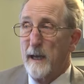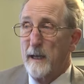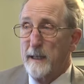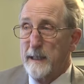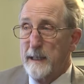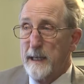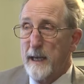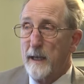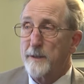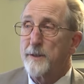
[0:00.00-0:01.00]

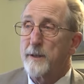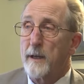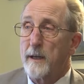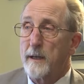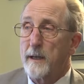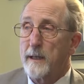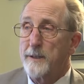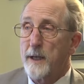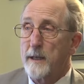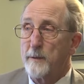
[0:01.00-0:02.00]

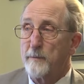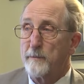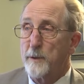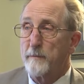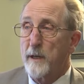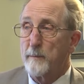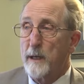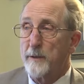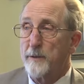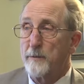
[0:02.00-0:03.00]
I'd say you've got
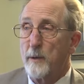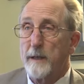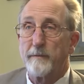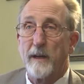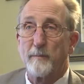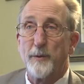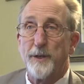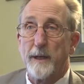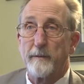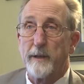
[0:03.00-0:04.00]
about
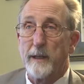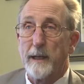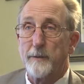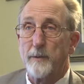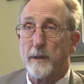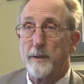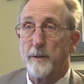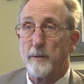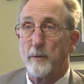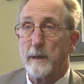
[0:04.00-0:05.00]
25% of the electorate
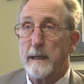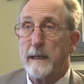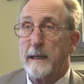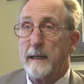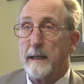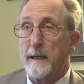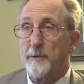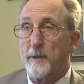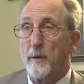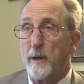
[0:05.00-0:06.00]
who
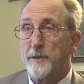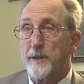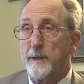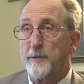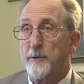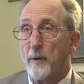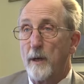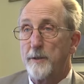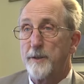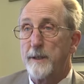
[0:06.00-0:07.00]
has lost its
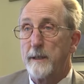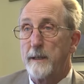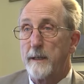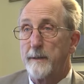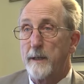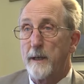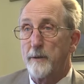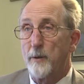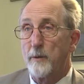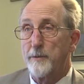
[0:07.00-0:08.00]
trust in the
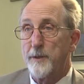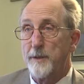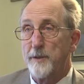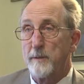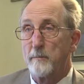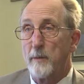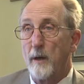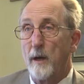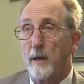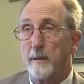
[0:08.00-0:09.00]
electoral system
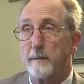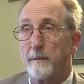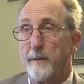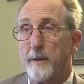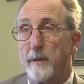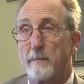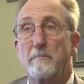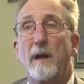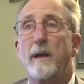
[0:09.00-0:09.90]
on the